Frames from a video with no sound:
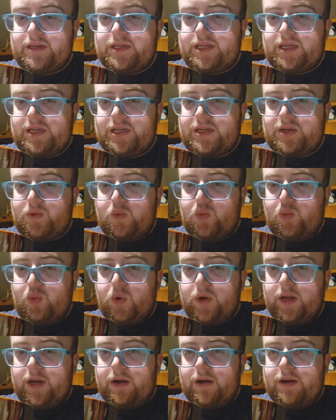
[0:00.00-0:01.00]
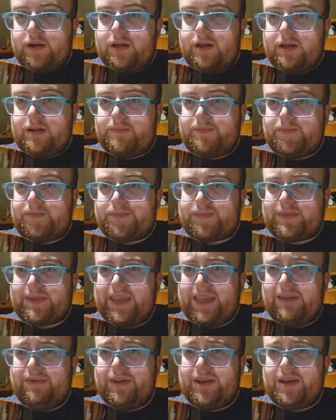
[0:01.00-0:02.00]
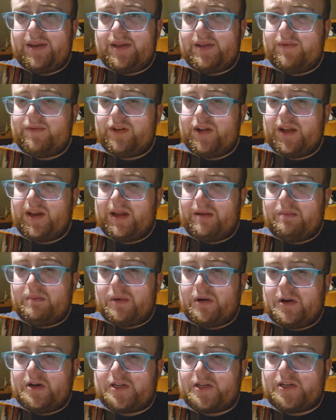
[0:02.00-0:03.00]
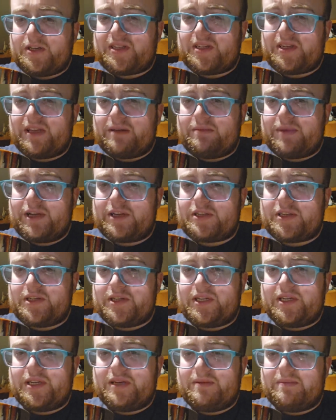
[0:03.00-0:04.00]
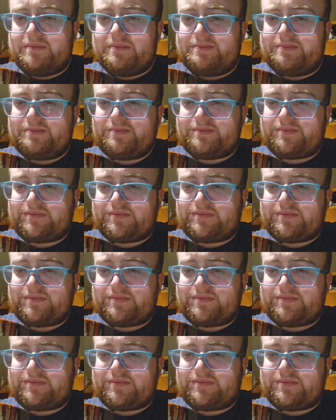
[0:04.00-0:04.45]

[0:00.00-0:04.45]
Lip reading: This is weird. Even friggin' emergency mixes in.